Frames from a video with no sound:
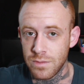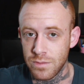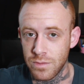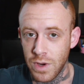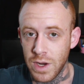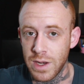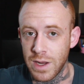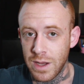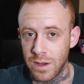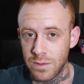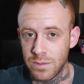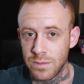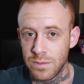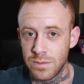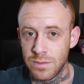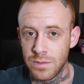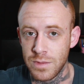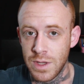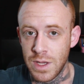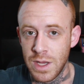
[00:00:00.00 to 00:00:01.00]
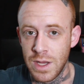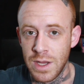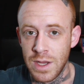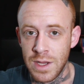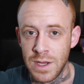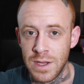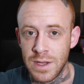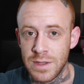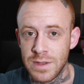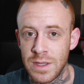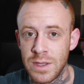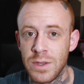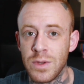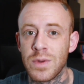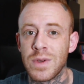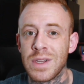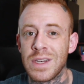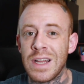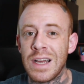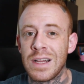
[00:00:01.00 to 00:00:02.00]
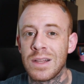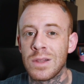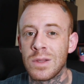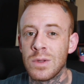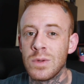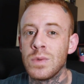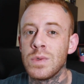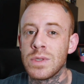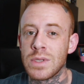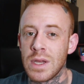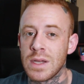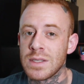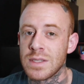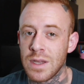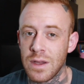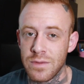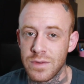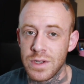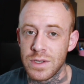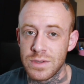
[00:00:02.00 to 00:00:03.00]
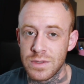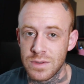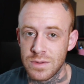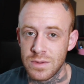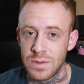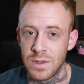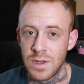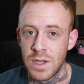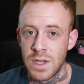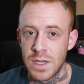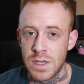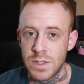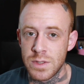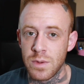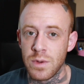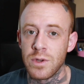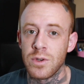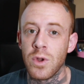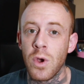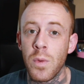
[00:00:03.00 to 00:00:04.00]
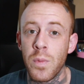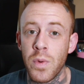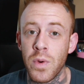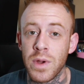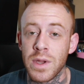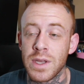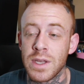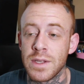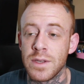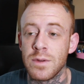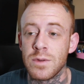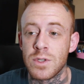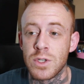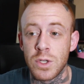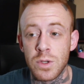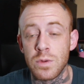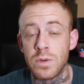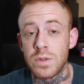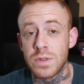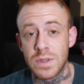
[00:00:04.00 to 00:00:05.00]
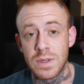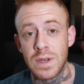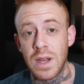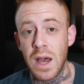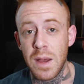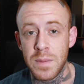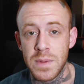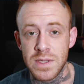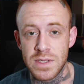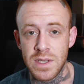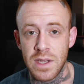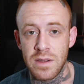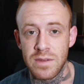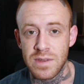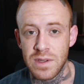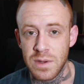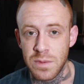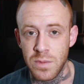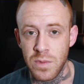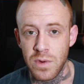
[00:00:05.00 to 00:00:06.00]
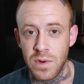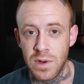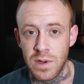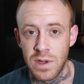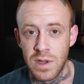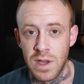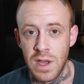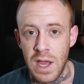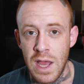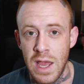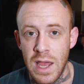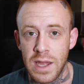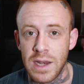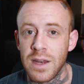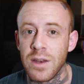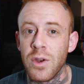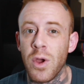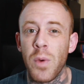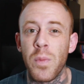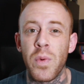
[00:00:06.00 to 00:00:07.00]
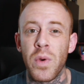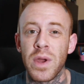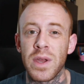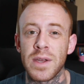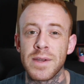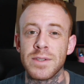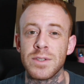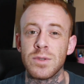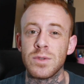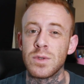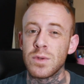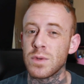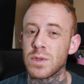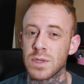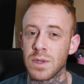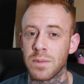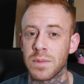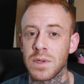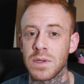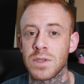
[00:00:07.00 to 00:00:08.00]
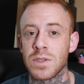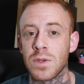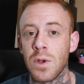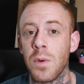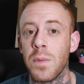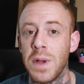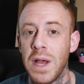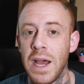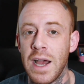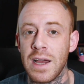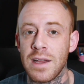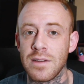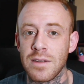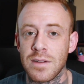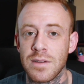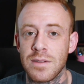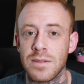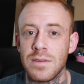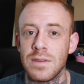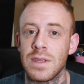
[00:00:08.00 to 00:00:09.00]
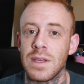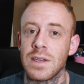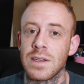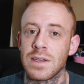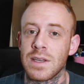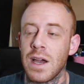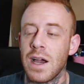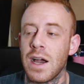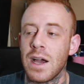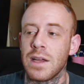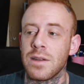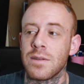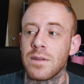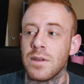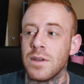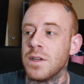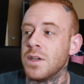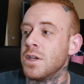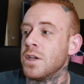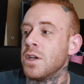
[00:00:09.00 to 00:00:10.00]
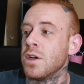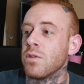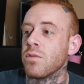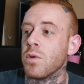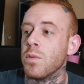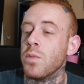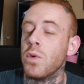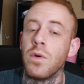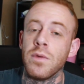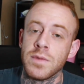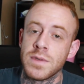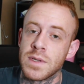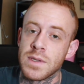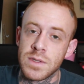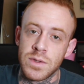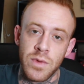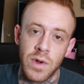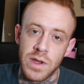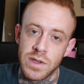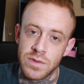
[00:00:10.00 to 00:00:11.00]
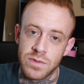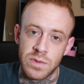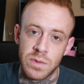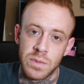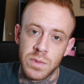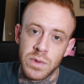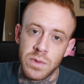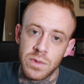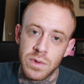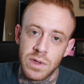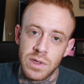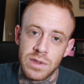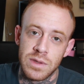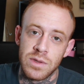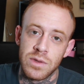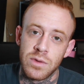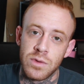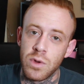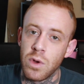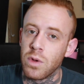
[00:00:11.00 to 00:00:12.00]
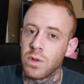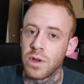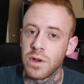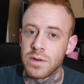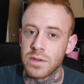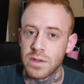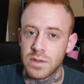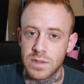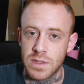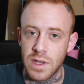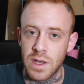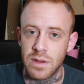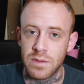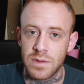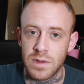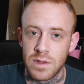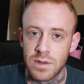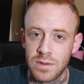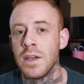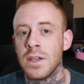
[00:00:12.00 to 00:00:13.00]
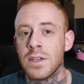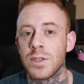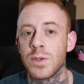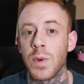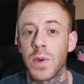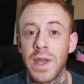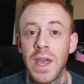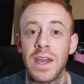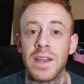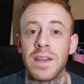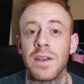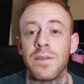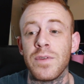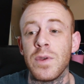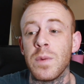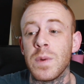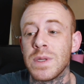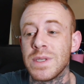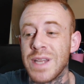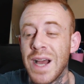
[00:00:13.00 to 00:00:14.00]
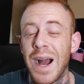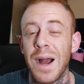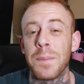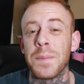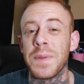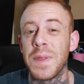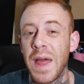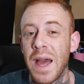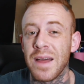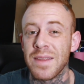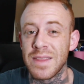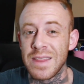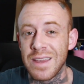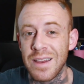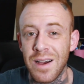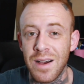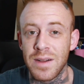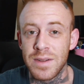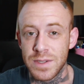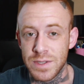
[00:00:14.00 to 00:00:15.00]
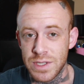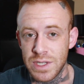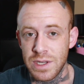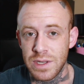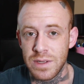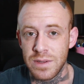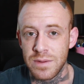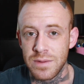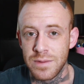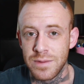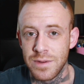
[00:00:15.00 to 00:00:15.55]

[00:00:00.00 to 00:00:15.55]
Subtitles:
right now, that you cannot lose that salvation. So at no point can you choose to not be saved anymore. And at no point could you do something so bad that God removes his grace from you and you're no longer saved. So again, if you adopt that theology,